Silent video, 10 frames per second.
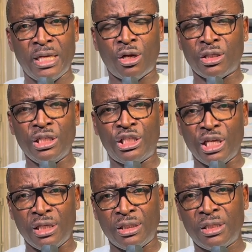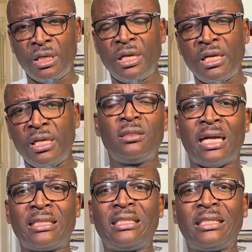It doesn't change.
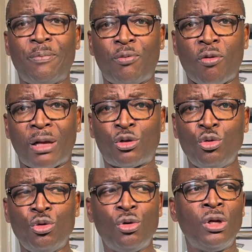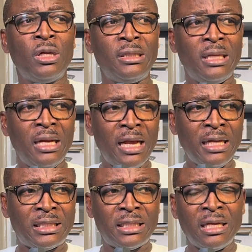That is tip number 2, the
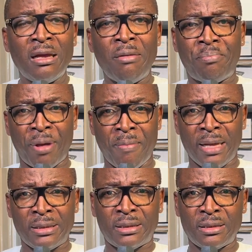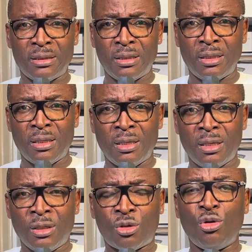late payments.
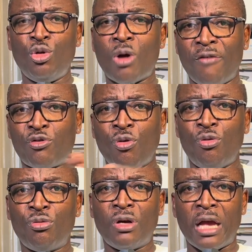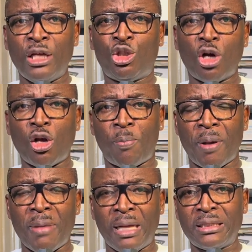So you have to ensure your
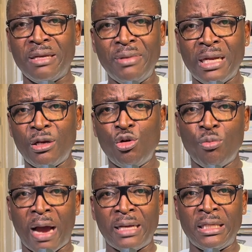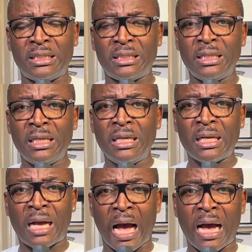payments immediately you buy this
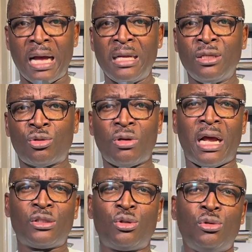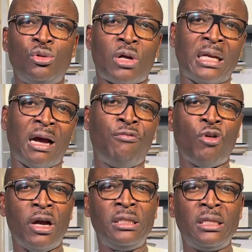car so that you can
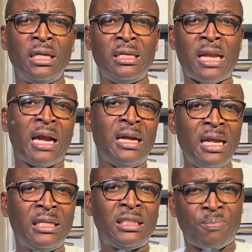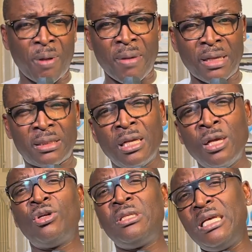avoid that late payment.
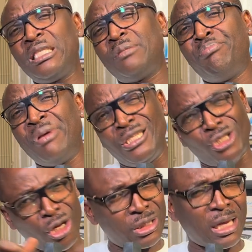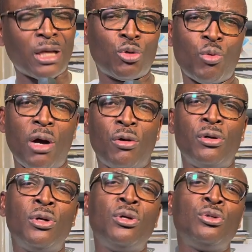This brings us as well
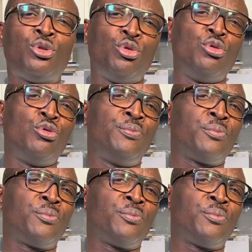to